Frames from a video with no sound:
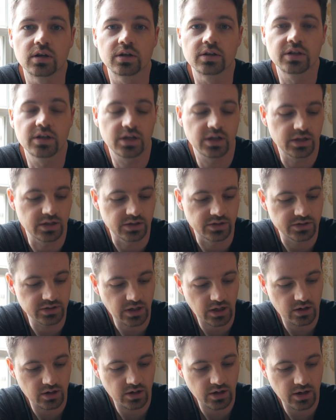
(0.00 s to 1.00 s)
Today is
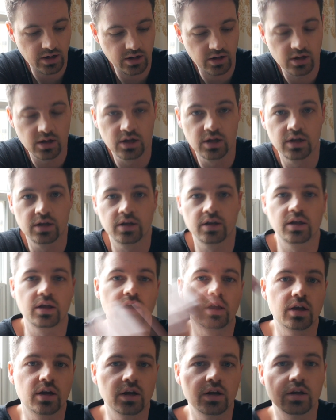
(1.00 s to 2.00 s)
Saturday,
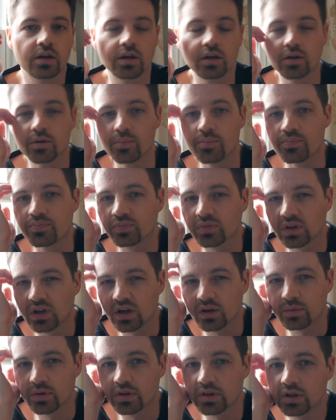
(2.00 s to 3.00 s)
and
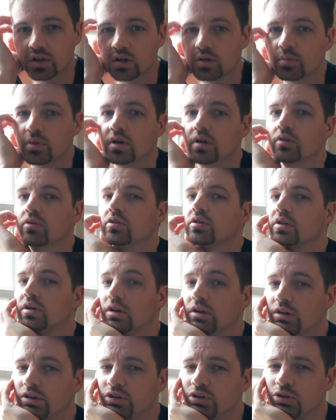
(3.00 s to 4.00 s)
I've been thinking about
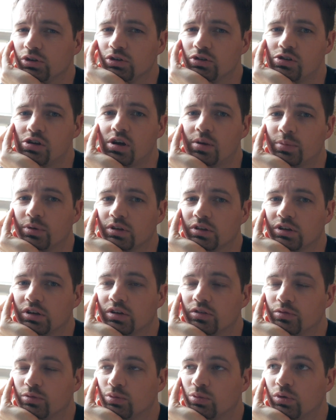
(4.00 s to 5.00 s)
a certain topic that
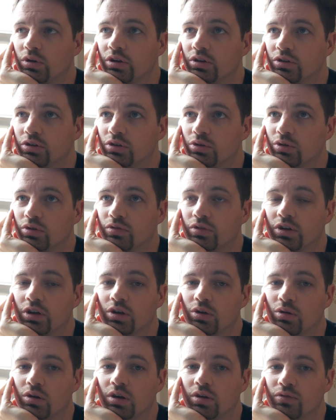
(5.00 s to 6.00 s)
I've wanted to do a
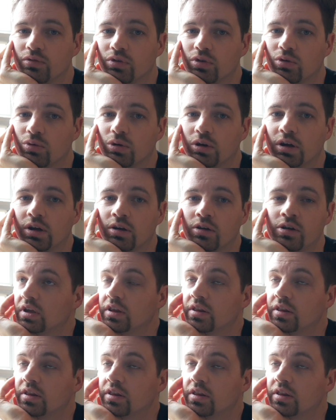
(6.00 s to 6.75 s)
video on for a while,